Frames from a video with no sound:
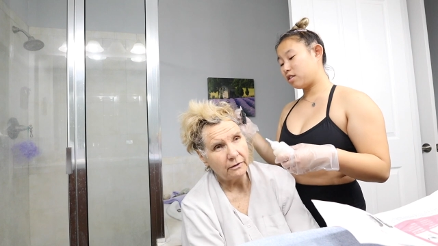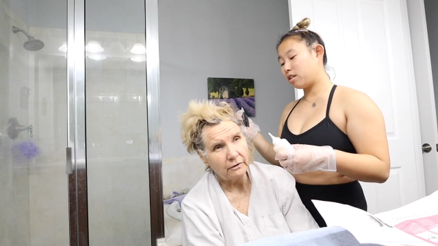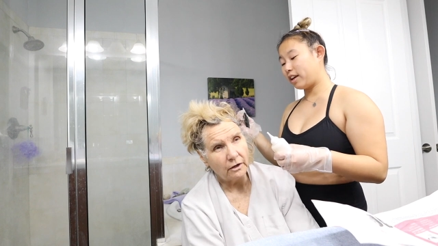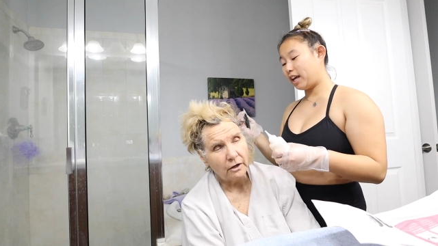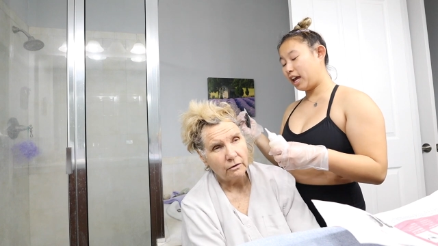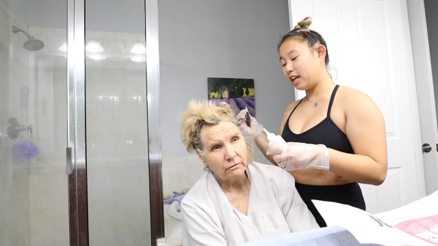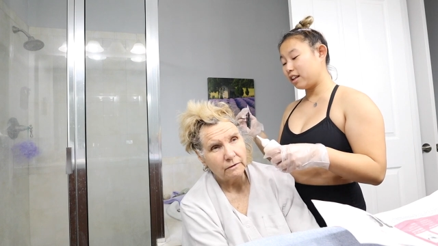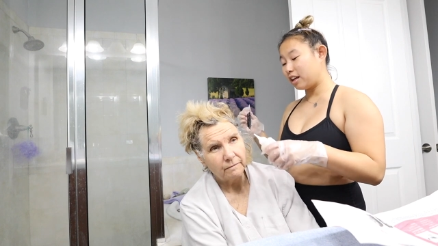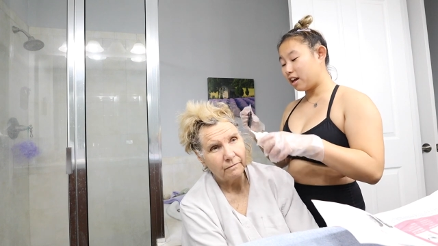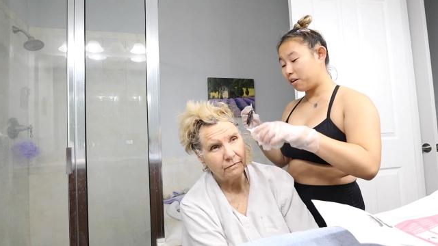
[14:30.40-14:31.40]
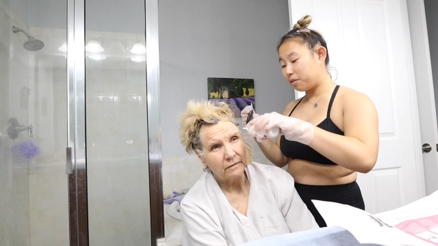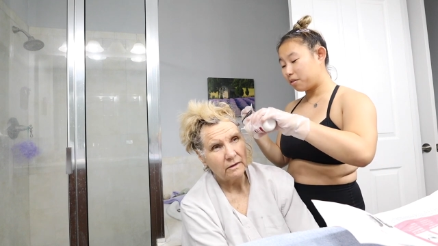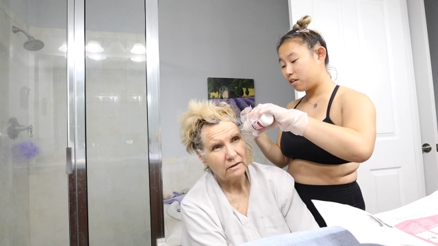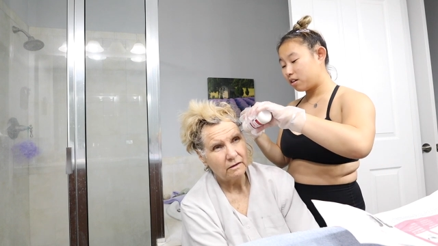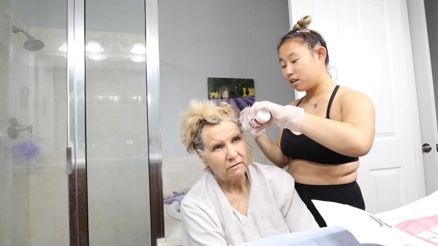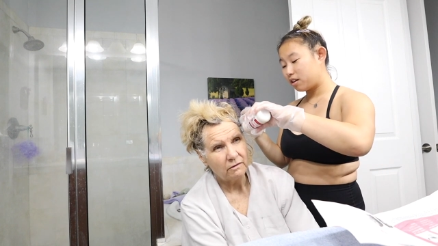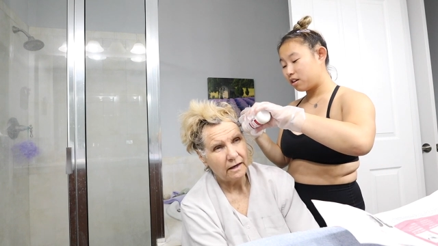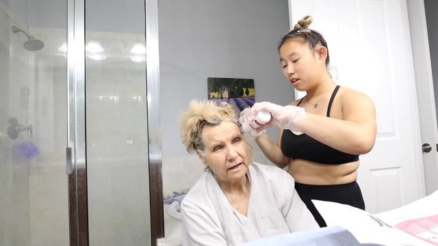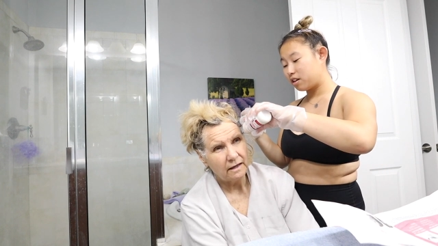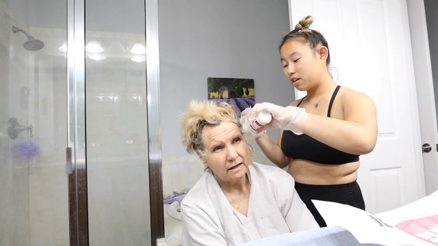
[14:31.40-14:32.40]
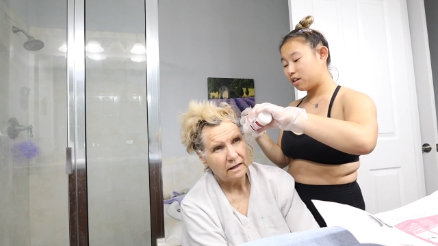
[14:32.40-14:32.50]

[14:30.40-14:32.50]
Speaker 1: on their own. So, like, Haleo. Right.